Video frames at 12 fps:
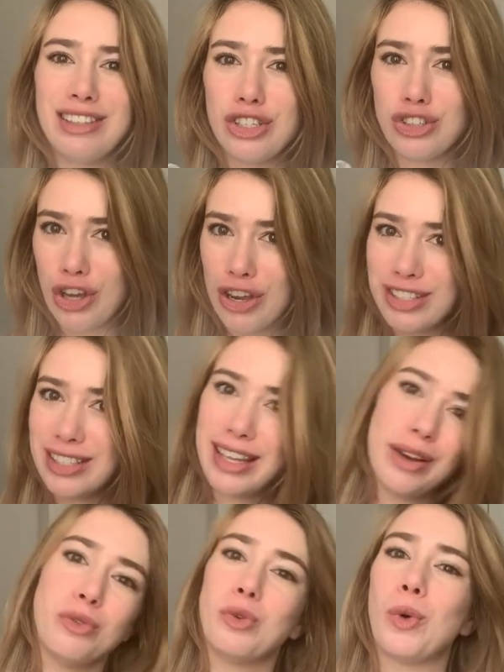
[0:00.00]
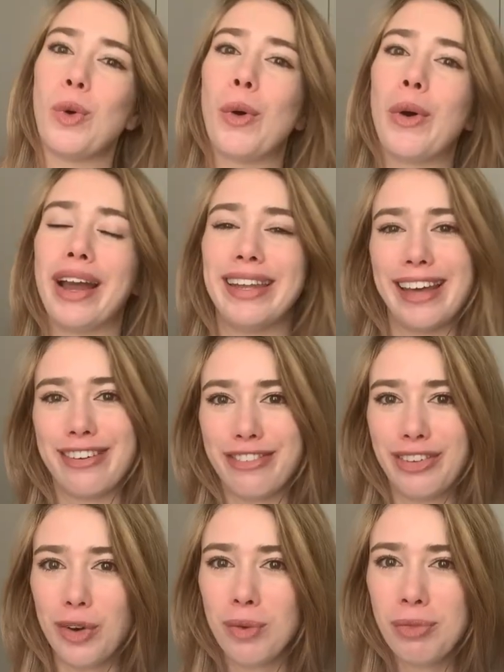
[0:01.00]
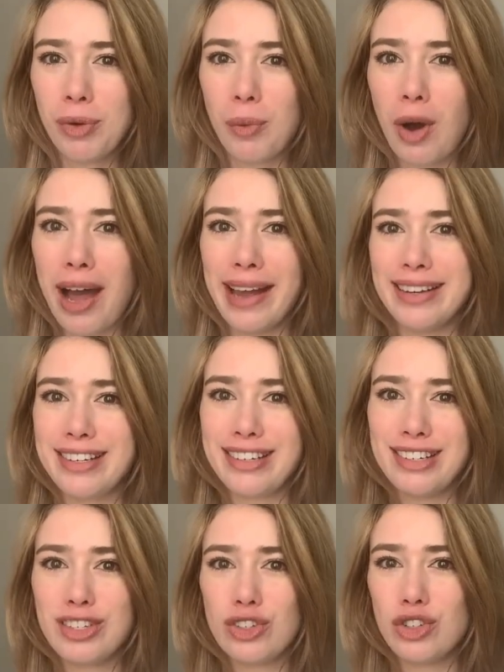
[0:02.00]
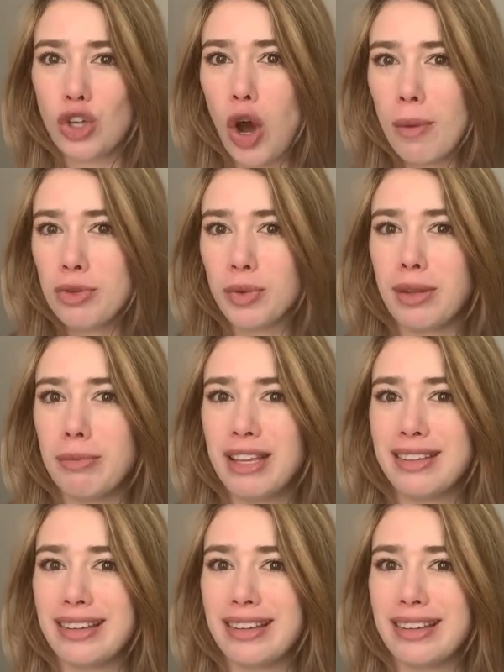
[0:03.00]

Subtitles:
the shirts that they wore in that film, the white tops with the big